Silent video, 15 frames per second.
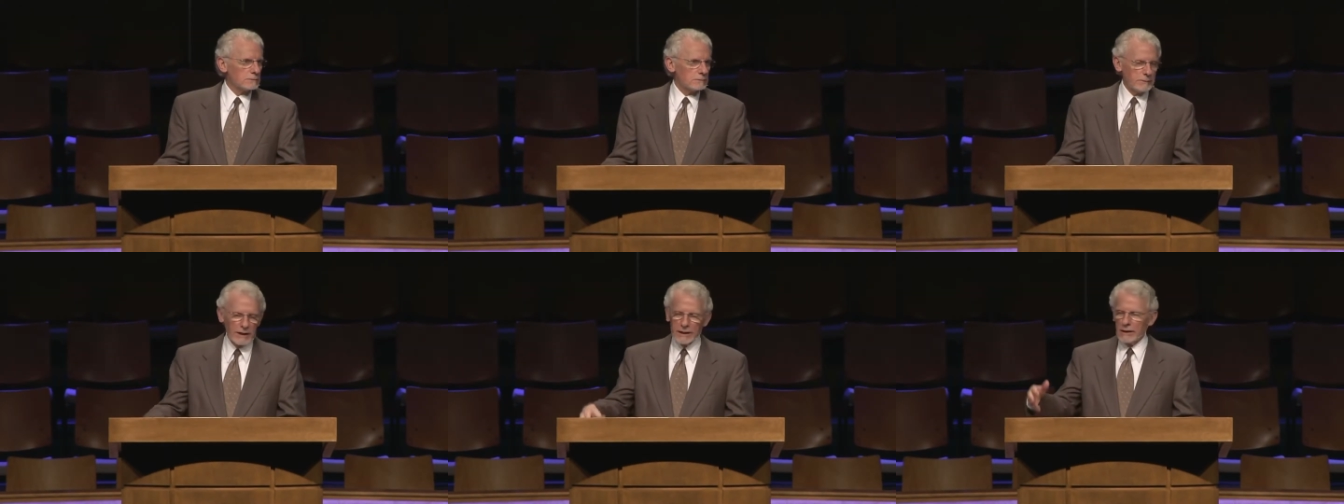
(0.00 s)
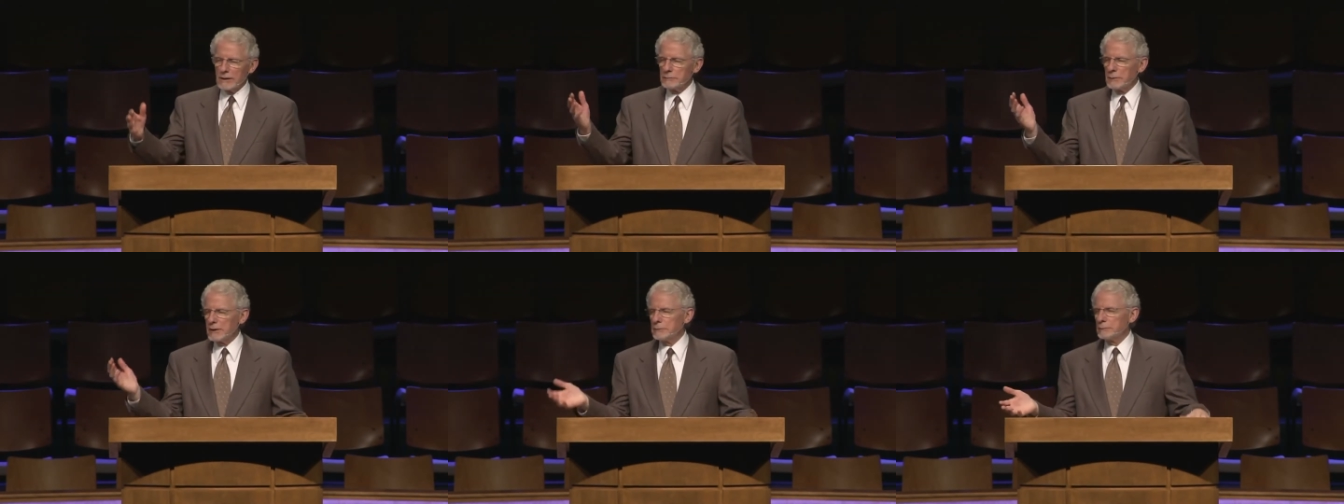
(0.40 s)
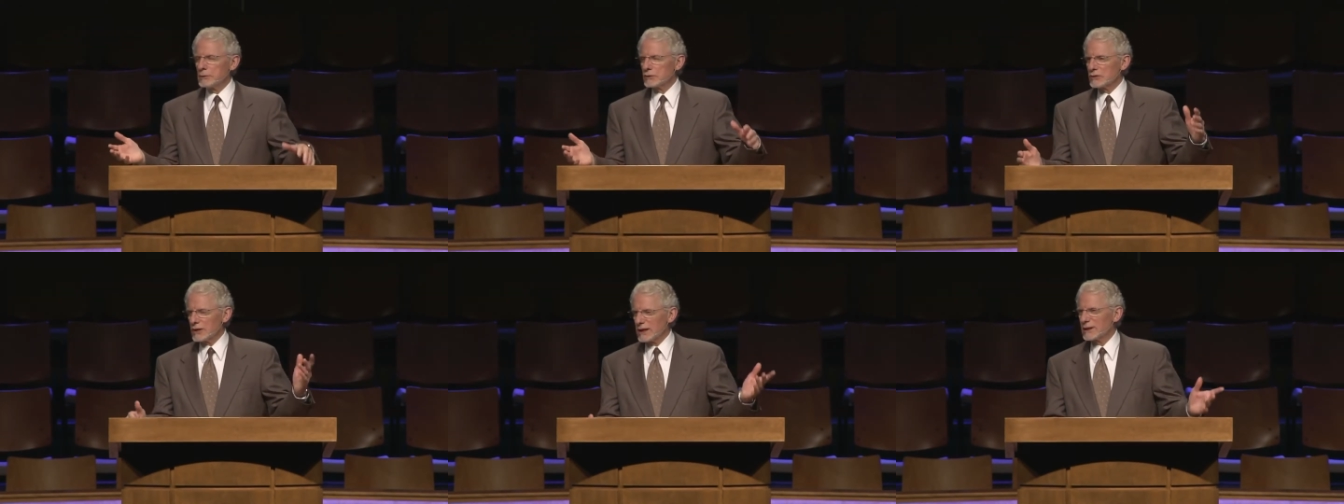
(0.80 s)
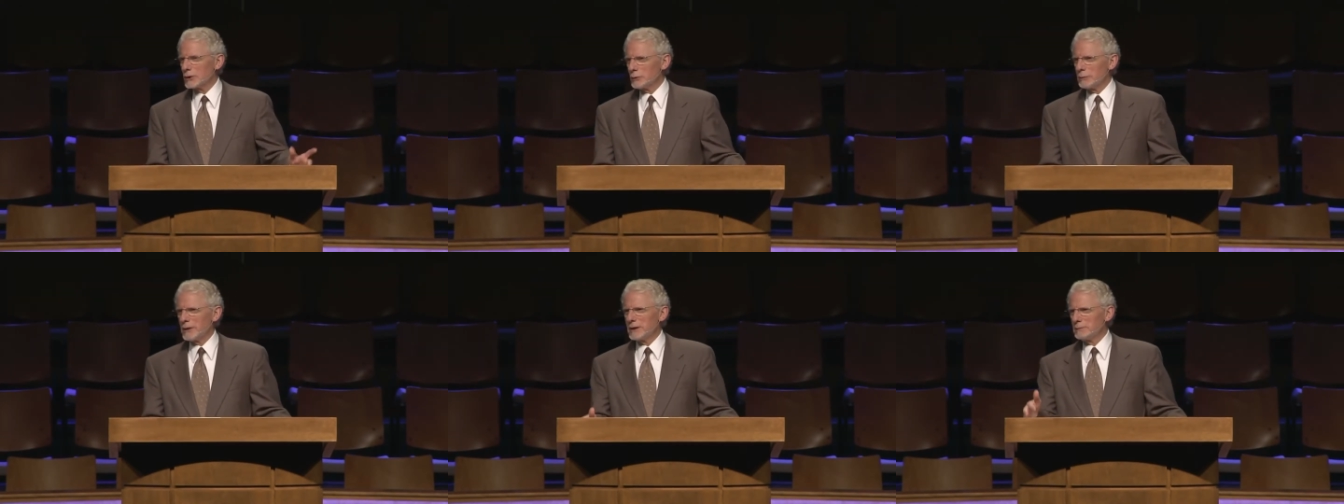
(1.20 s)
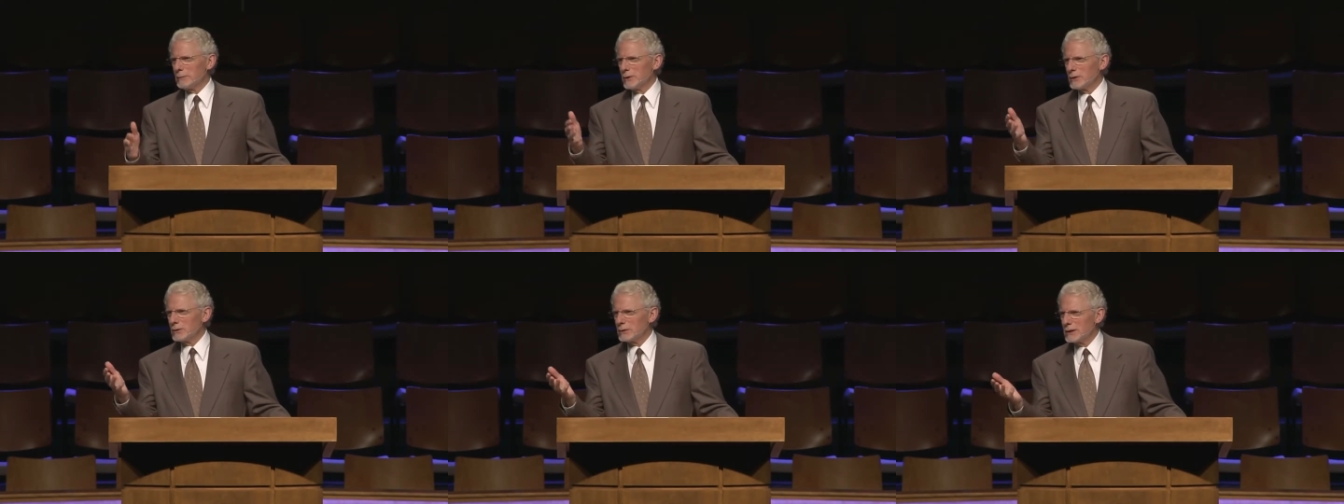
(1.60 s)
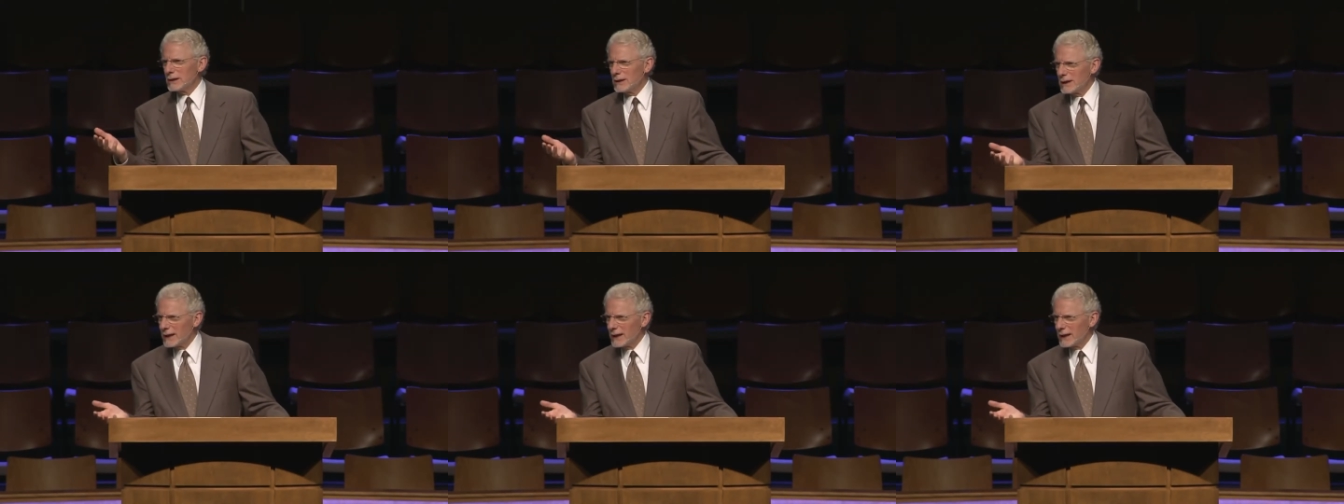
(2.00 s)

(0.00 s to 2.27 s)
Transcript: married people, single people.